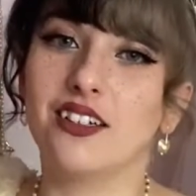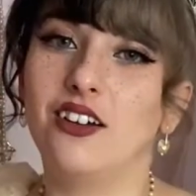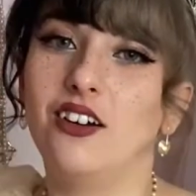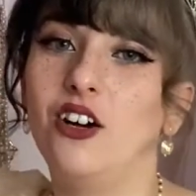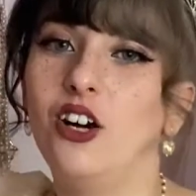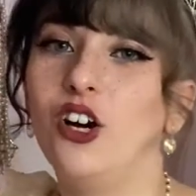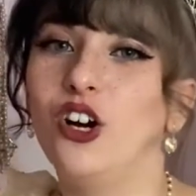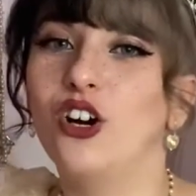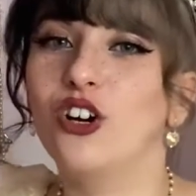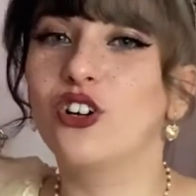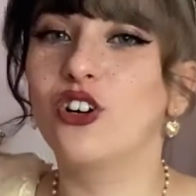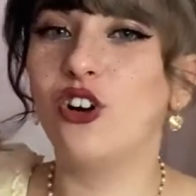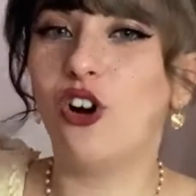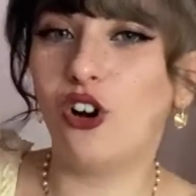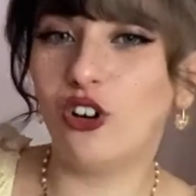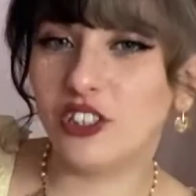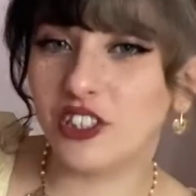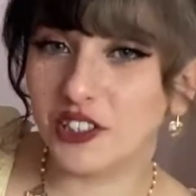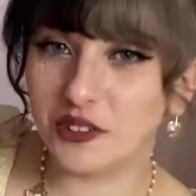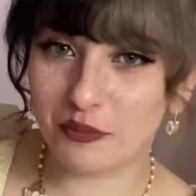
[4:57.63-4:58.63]
are
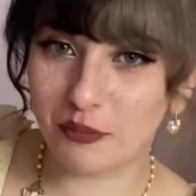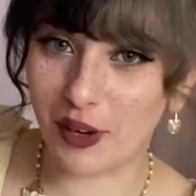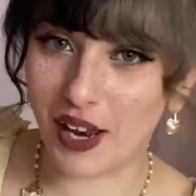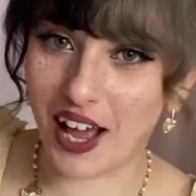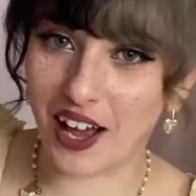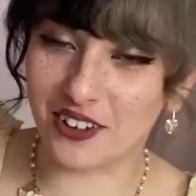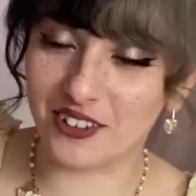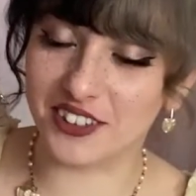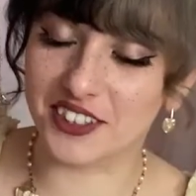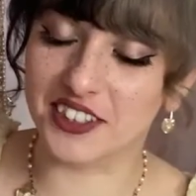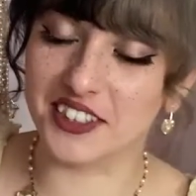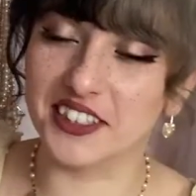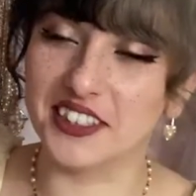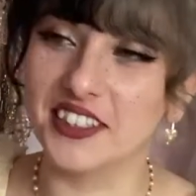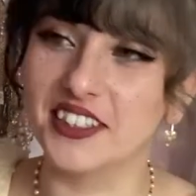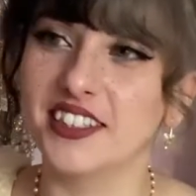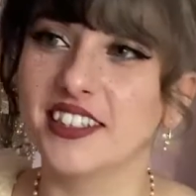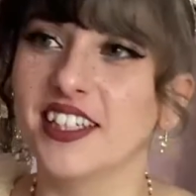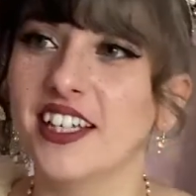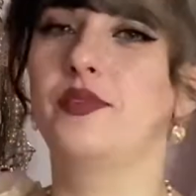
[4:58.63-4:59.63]
cotton
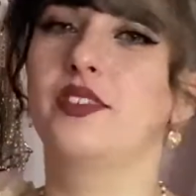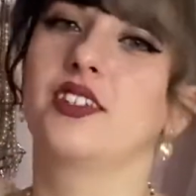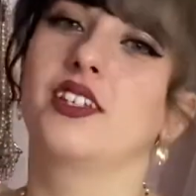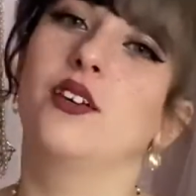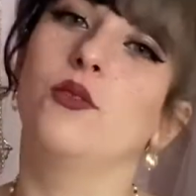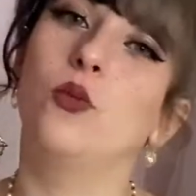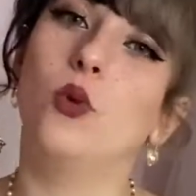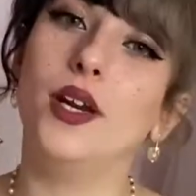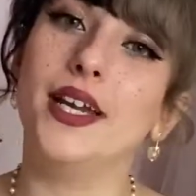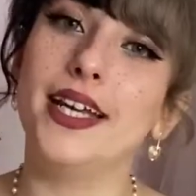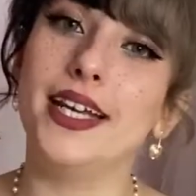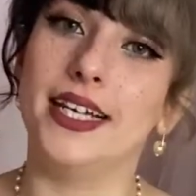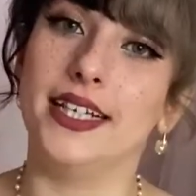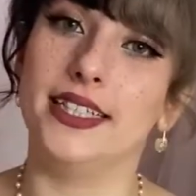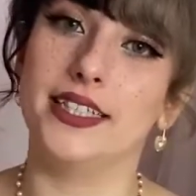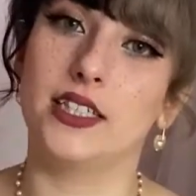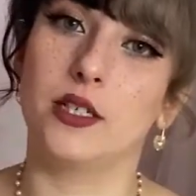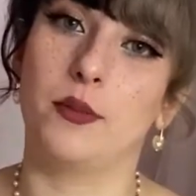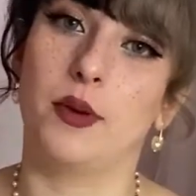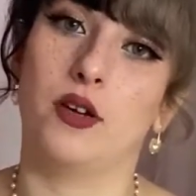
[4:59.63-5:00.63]
blouses. What it
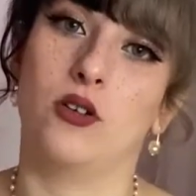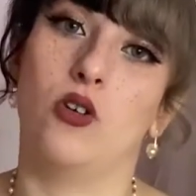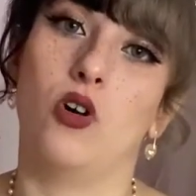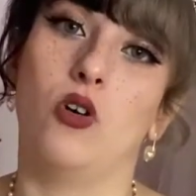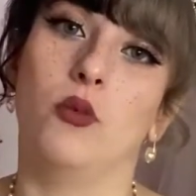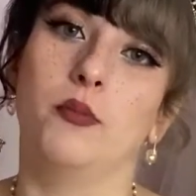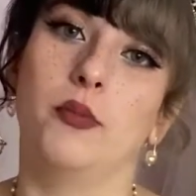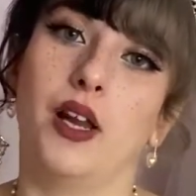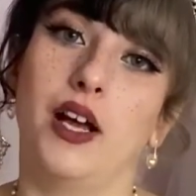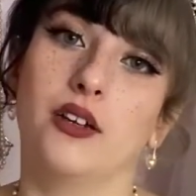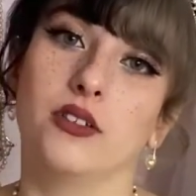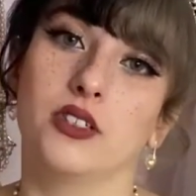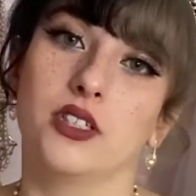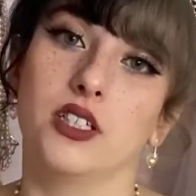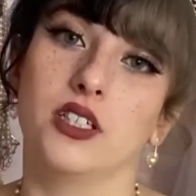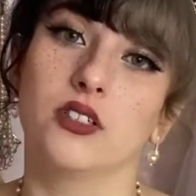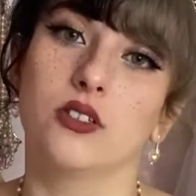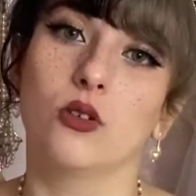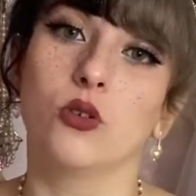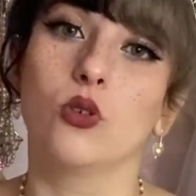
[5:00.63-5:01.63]
is about cotton
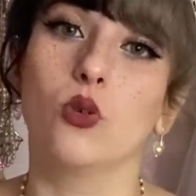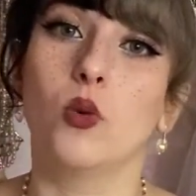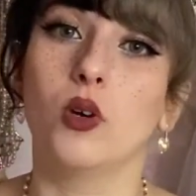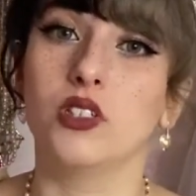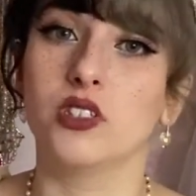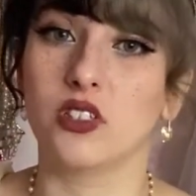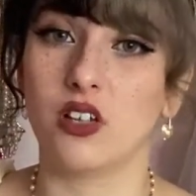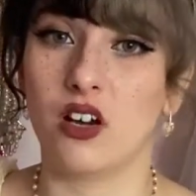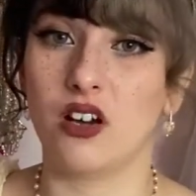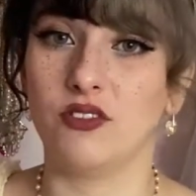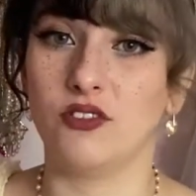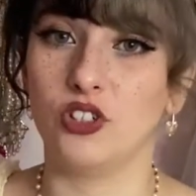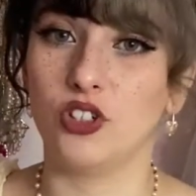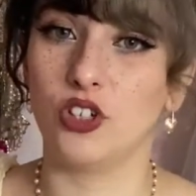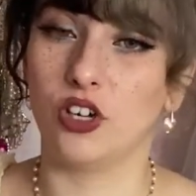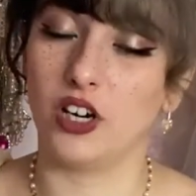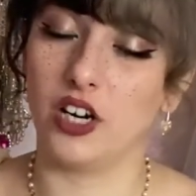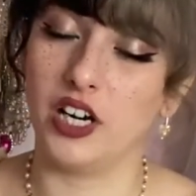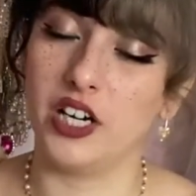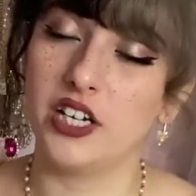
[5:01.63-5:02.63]
blouses, or the ones that I've
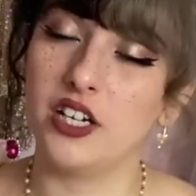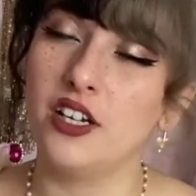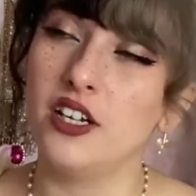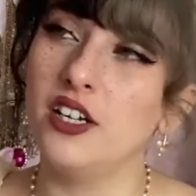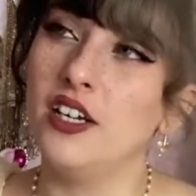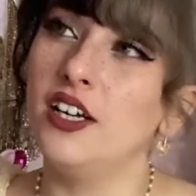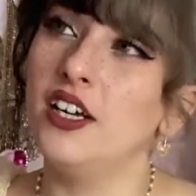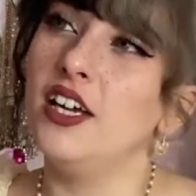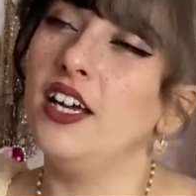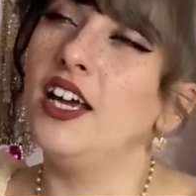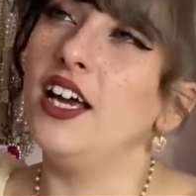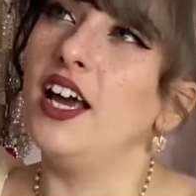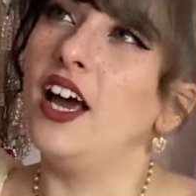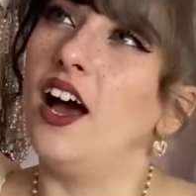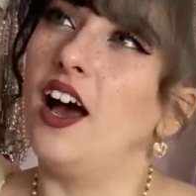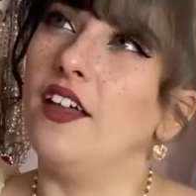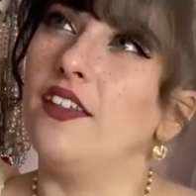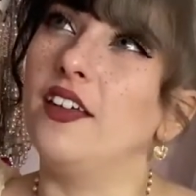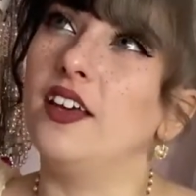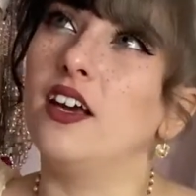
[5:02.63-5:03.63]
tried,
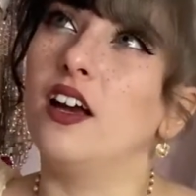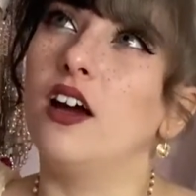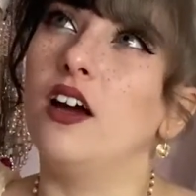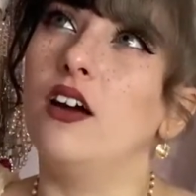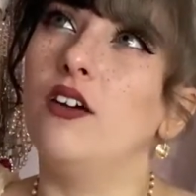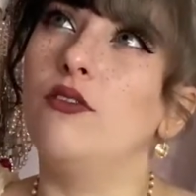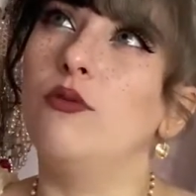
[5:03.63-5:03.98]
I think I've